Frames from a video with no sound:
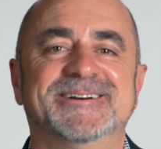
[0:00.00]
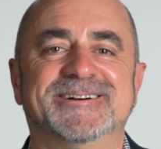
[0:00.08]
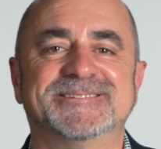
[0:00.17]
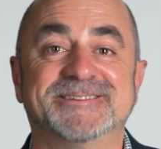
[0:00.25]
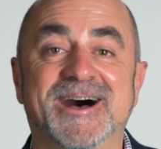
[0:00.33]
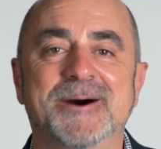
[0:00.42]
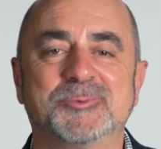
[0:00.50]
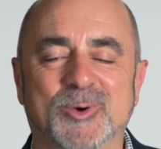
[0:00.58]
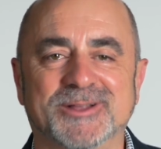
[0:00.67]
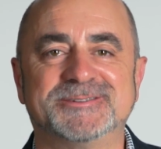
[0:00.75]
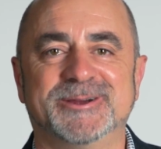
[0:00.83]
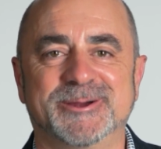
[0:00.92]
Uh, Tom
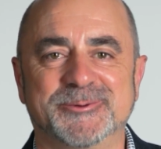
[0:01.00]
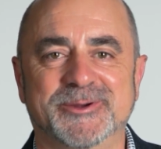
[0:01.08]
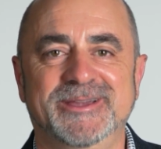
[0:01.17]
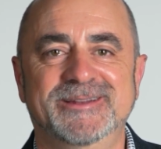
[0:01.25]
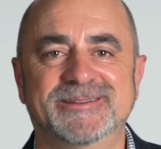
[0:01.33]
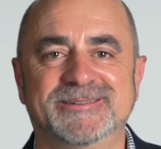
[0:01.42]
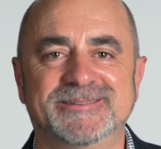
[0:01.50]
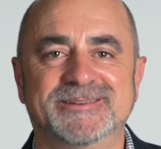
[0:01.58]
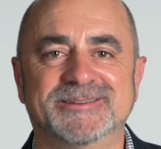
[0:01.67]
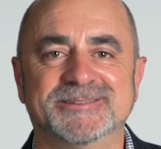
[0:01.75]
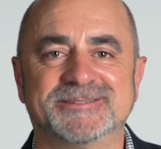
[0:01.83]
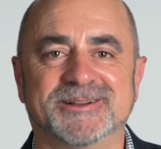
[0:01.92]
Gualtieri Reed
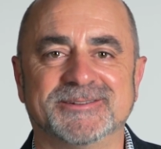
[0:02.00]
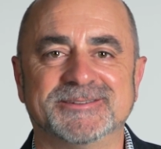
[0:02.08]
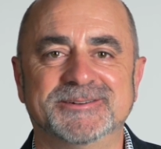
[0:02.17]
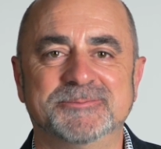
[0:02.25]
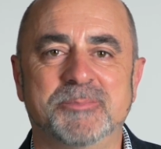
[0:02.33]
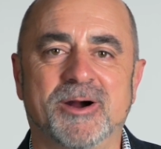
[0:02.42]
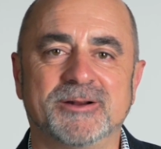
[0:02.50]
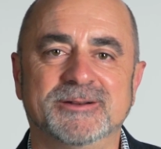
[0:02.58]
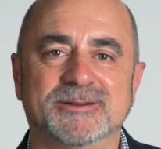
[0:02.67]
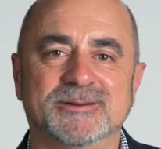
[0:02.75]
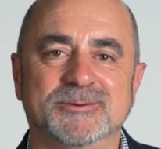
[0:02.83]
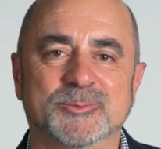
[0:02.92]
and consultant
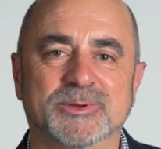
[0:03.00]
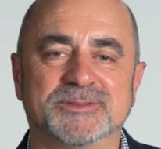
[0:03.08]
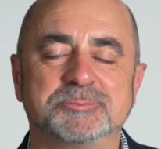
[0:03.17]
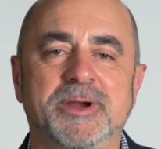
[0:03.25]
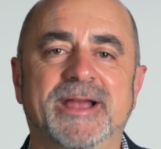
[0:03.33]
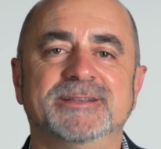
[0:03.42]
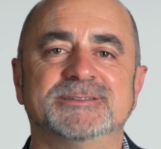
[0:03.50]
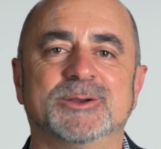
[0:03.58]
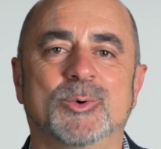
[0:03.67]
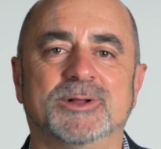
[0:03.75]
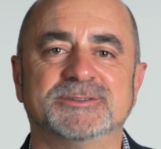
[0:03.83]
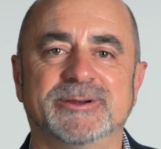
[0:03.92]
partner with Spragens
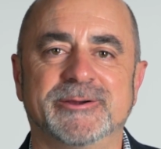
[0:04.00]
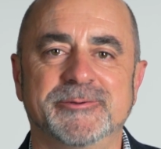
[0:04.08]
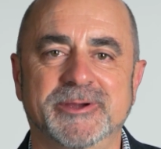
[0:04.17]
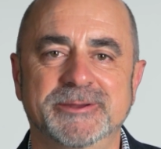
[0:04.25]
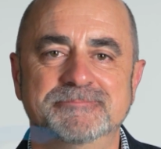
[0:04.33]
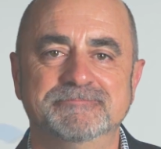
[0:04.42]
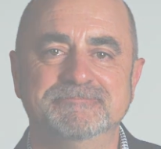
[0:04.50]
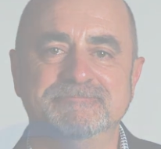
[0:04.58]
and Gualtieri Reed.